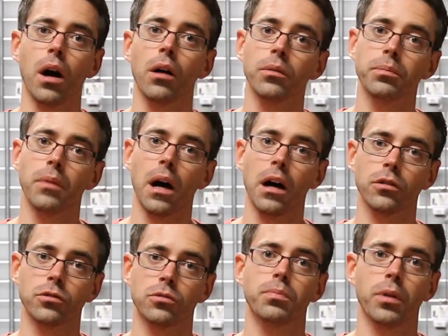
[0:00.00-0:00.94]

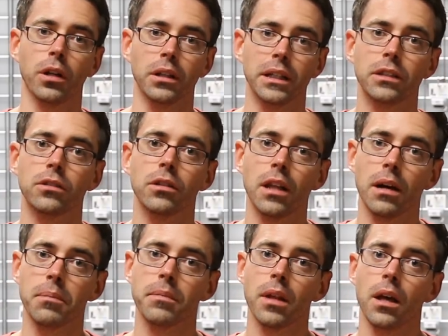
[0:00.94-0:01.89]
I'll put a link to
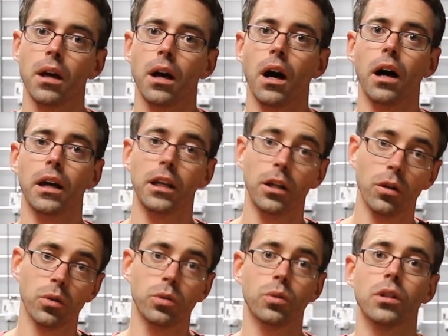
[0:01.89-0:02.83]
them
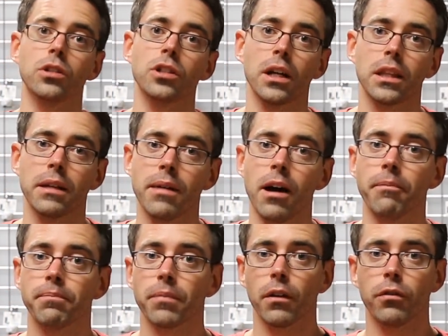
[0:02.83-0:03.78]
here. You can check them
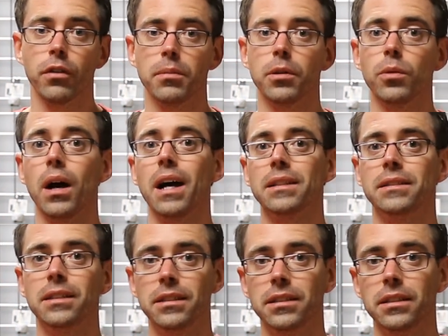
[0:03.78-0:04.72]
out. For anybody who has
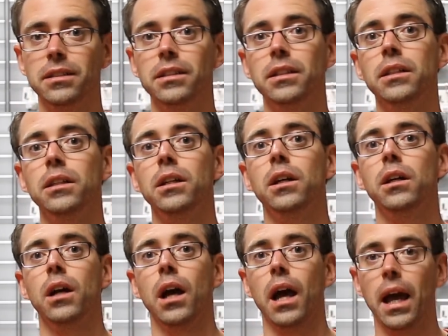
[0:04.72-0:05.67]
DCC
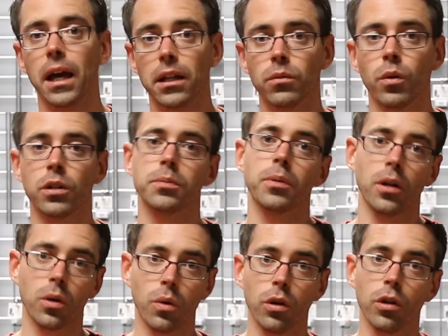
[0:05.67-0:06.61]
and wants to put
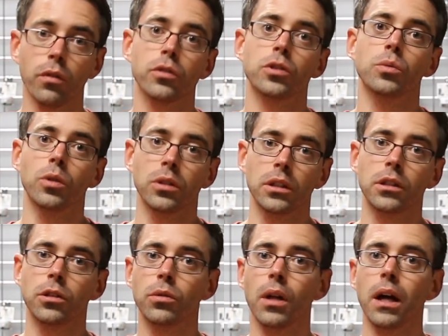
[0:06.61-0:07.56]
on coilovers, you will need
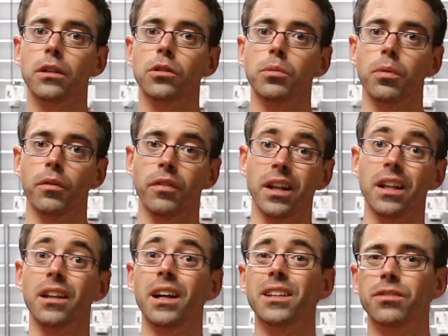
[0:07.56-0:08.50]
to do that to
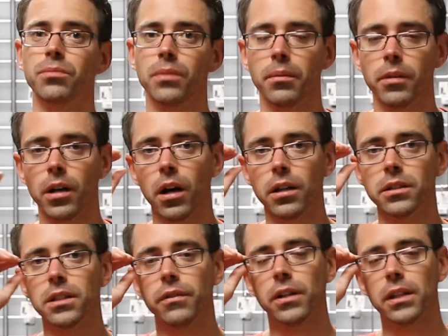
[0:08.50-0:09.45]
prevent lights from coming on and
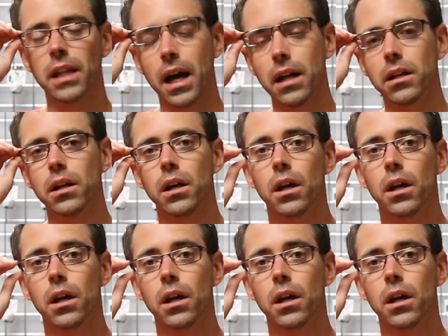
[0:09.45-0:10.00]
stuff like that.